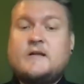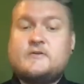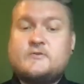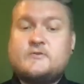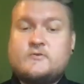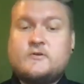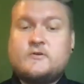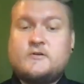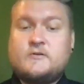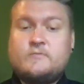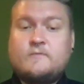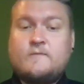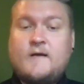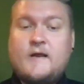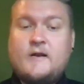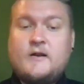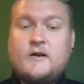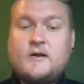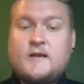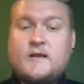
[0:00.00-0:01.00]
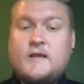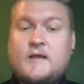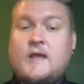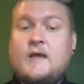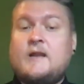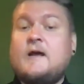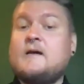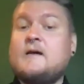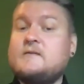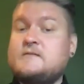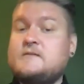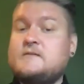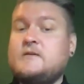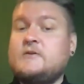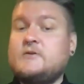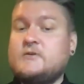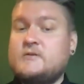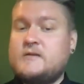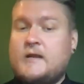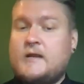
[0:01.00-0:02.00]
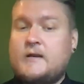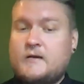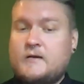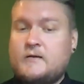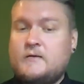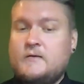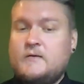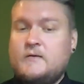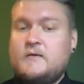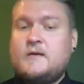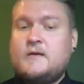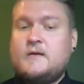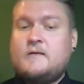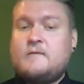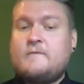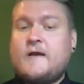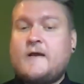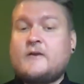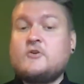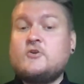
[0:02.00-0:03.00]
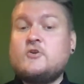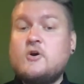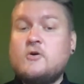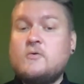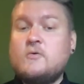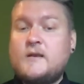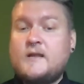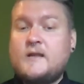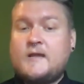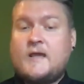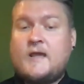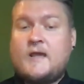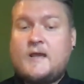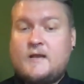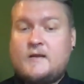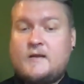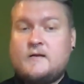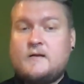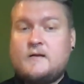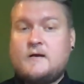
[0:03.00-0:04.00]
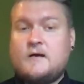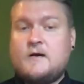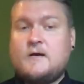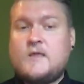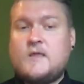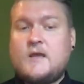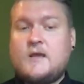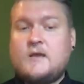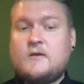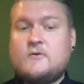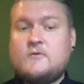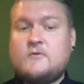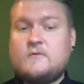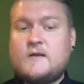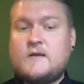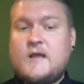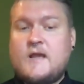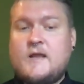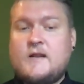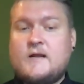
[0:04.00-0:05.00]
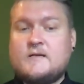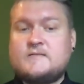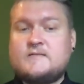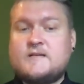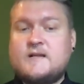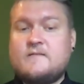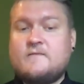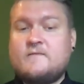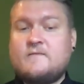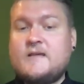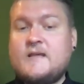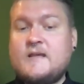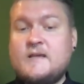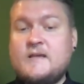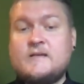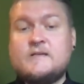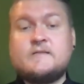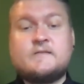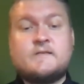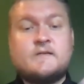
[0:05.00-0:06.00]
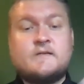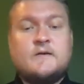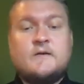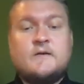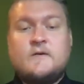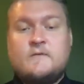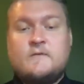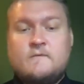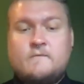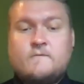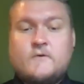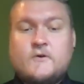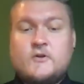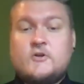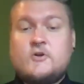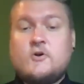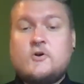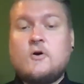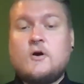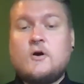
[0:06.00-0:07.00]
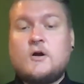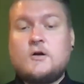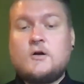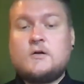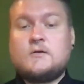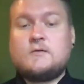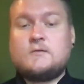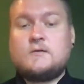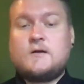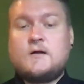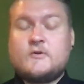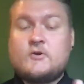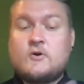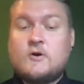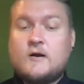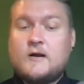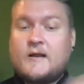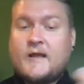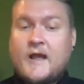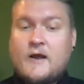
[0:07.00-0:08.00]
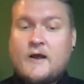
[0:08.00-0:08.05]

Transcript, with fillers: data storage provider cannot see your data in fact nobody can they create a set of keys for your for your